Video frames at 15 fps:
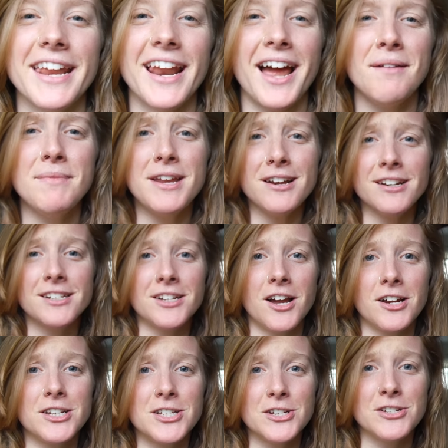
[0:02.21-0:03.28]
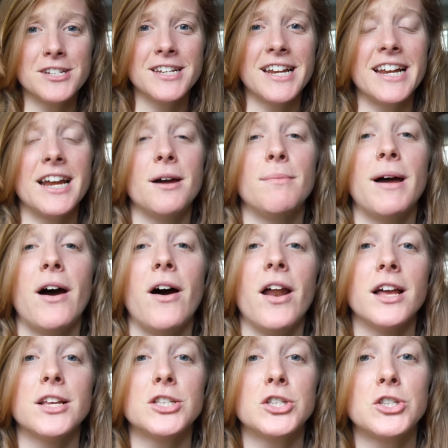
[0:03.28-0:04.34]
and I'm here to talk to you today about
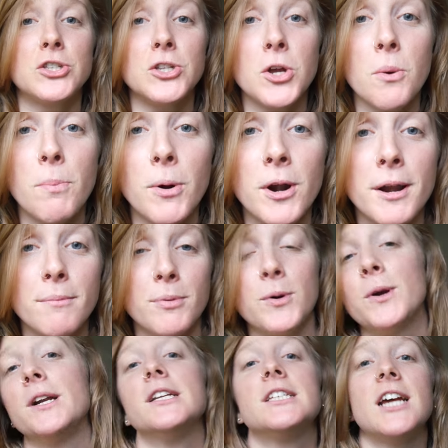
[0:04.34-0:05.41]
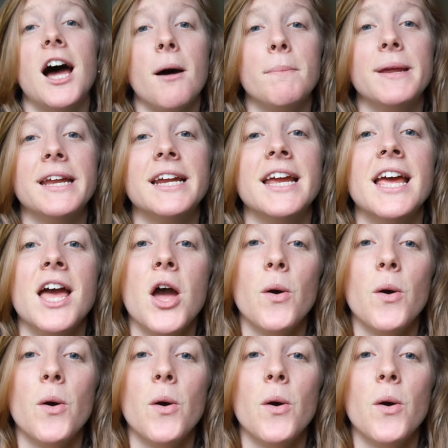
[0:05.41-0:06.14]
a super important topic